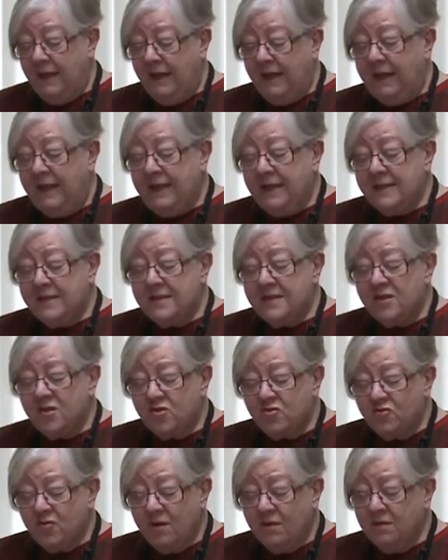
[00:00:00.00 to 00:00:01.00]
He had
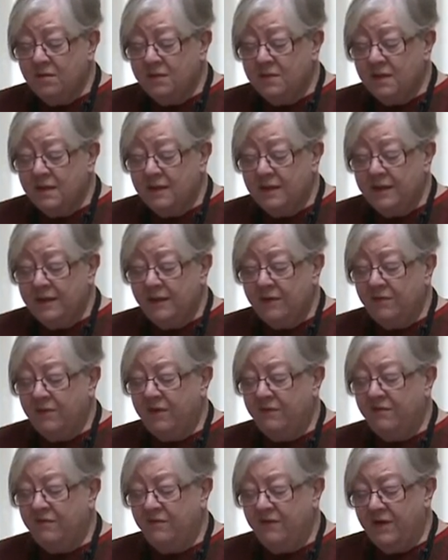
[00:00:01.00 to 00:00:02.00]
struggled to clear
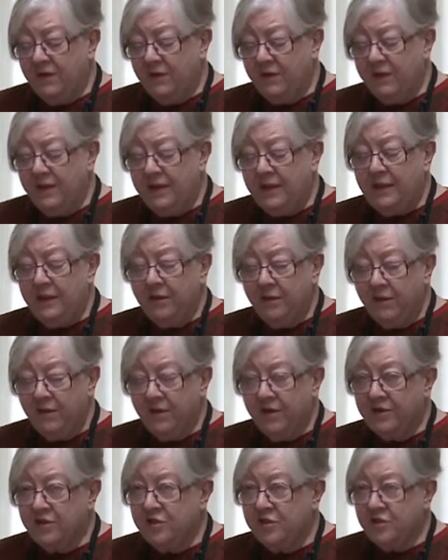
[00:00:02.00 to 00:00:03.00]
a very
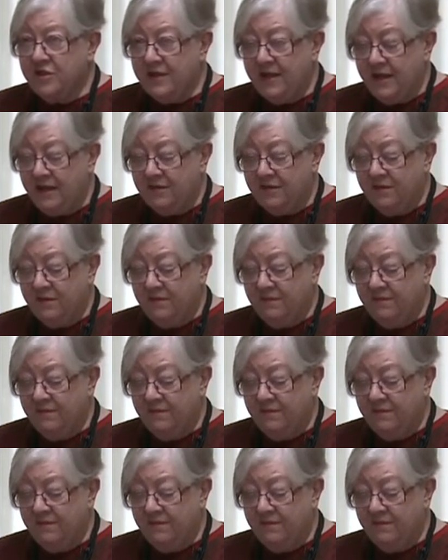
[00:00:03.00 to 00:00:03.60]
large debt.